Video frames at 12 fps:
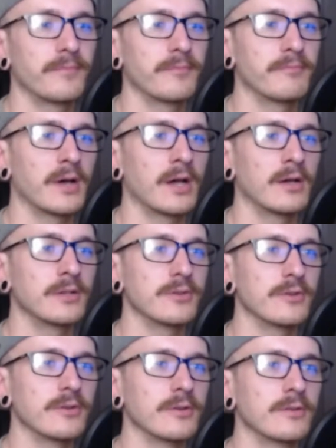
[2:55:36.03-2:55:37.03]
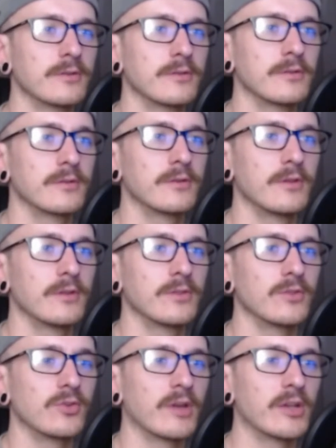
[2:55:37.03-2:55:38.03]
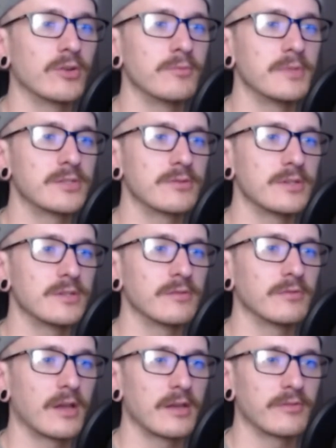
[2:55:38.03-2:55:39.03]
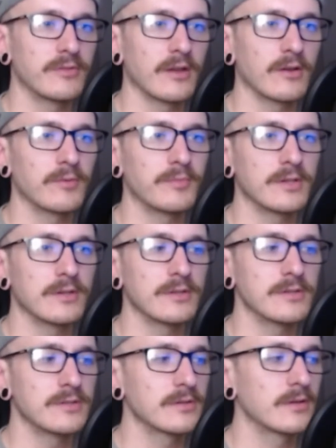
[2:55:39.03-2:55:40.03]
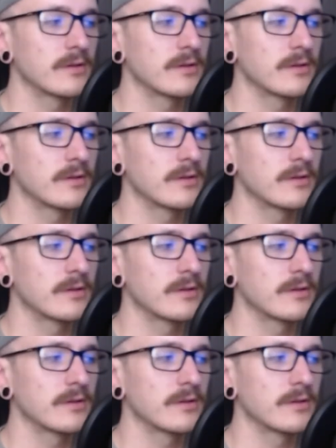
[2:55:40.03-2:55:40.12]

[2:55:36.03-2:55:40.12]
ponder the greater mysteries of life now, because